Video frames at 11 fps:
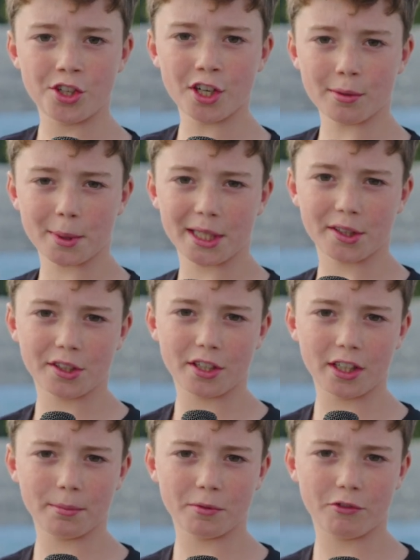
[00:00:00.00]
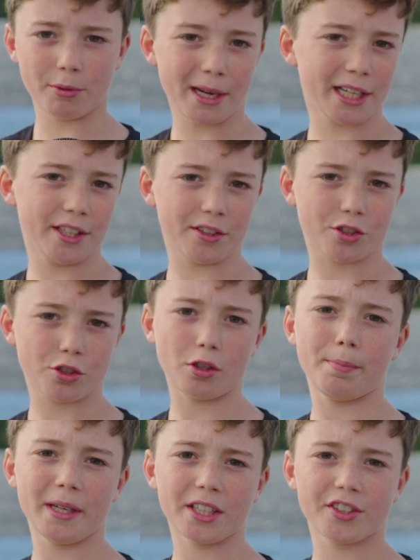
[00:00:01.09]
to Jeremy and the team for making the
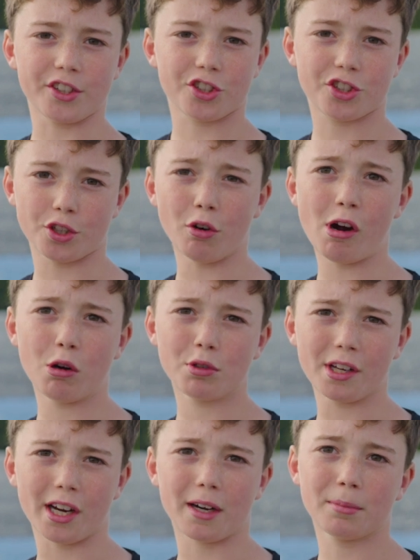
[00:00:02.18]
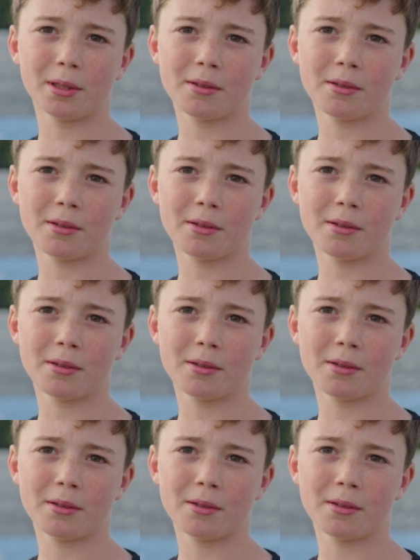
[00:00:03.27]
stop banks that are still holding up.